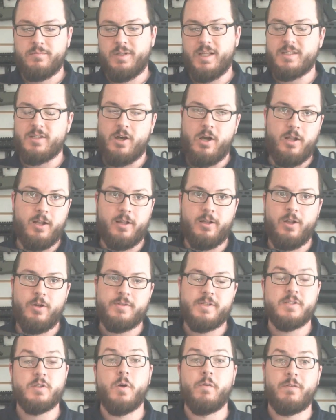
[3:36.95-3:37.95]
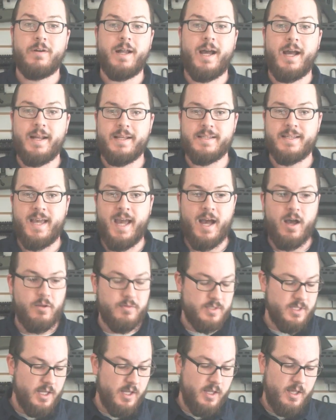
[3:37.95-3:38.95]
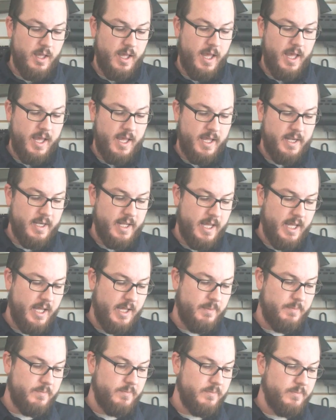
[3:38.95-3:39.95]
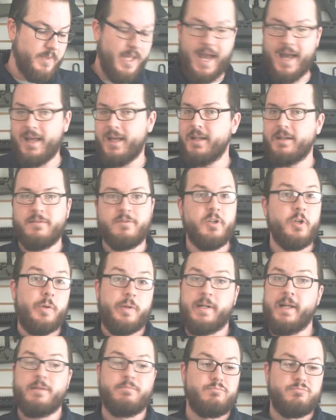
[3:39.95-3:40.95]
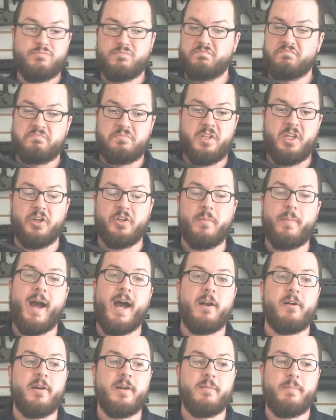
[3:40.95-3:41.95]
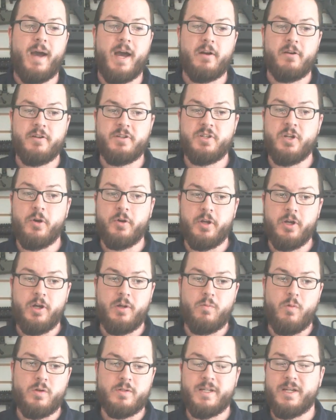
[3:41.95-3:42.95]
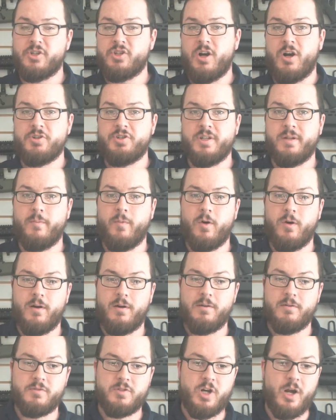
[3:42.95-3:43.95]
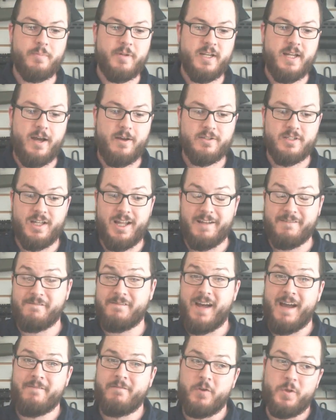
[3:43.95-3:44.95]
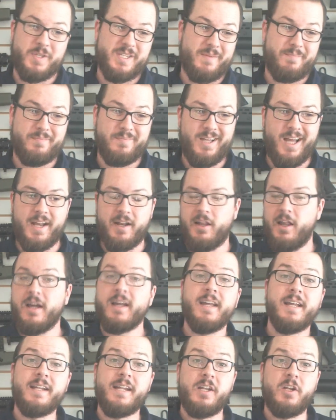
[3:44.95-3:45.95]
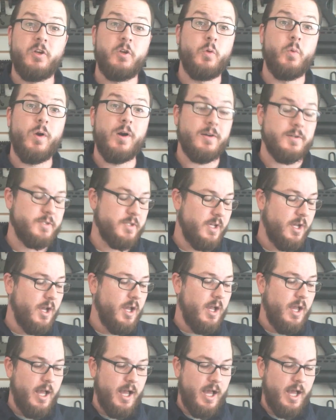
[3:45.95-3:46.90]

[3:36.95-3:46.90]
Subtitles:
let's call it close as overnight as counts, and yeah, it nuked it, killed the battery. Battery's no good, won't take a charge anymore, dropped it down to like 5 volts. I'm kind of lucky it didn't do worse.